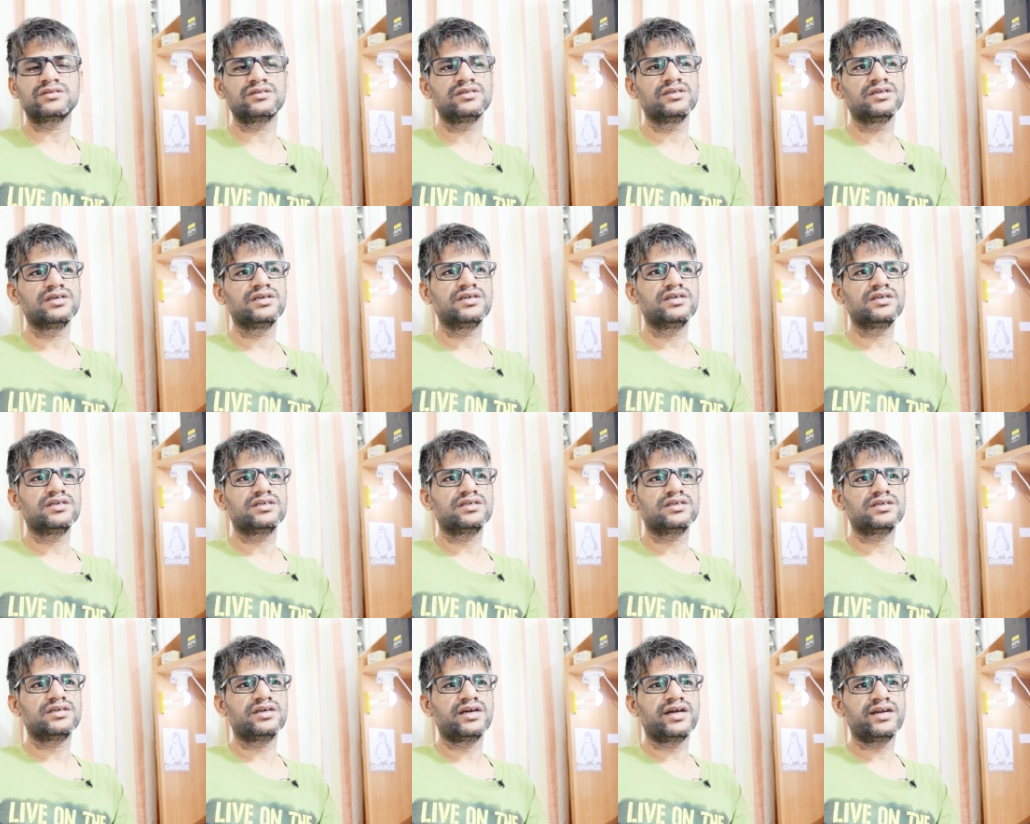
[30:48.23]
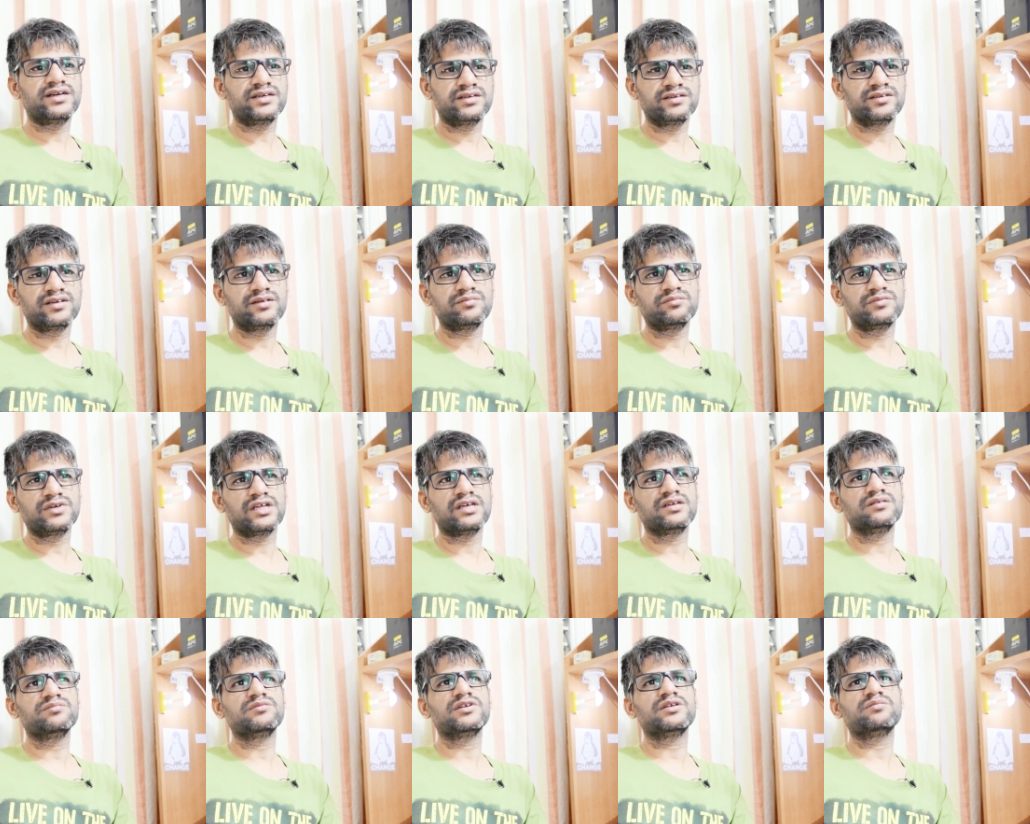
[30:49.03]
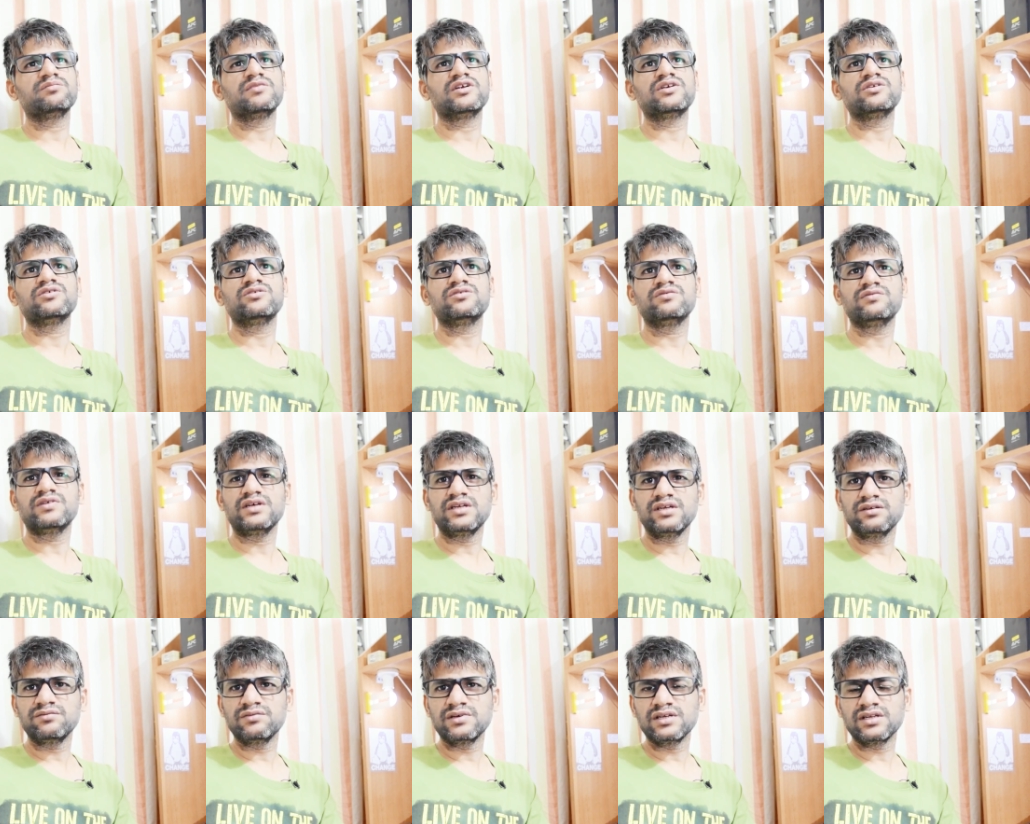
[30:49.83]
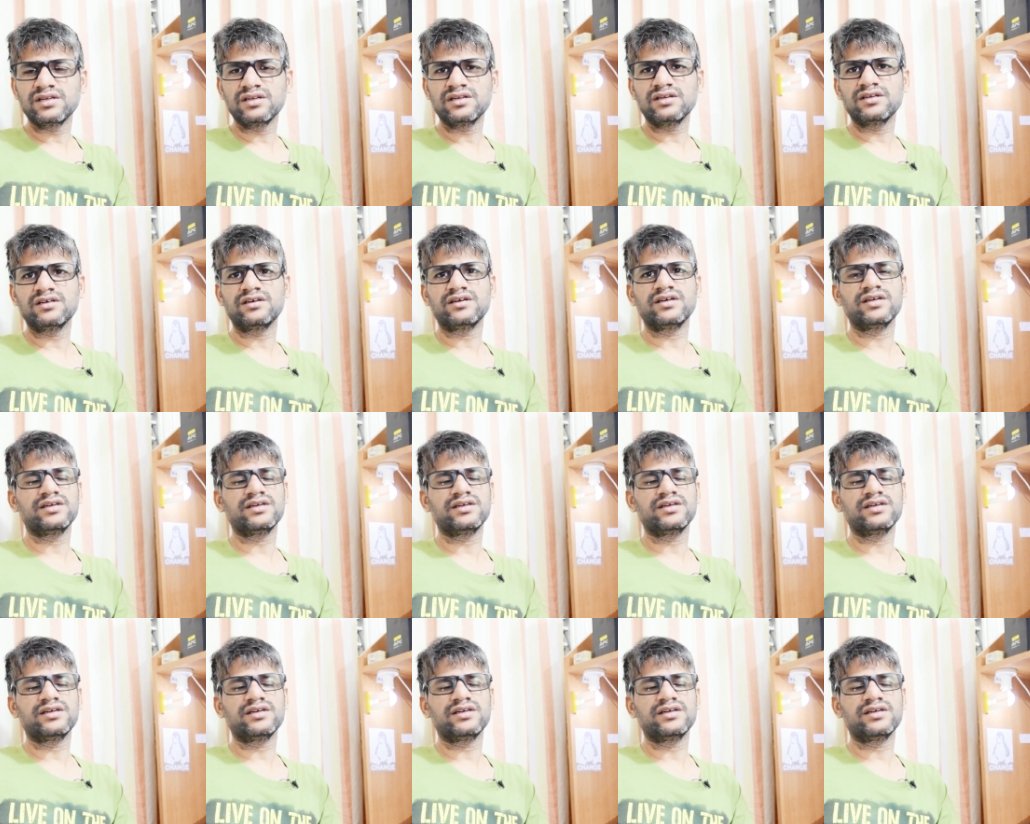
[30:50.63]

Uh, at some time it may do very well,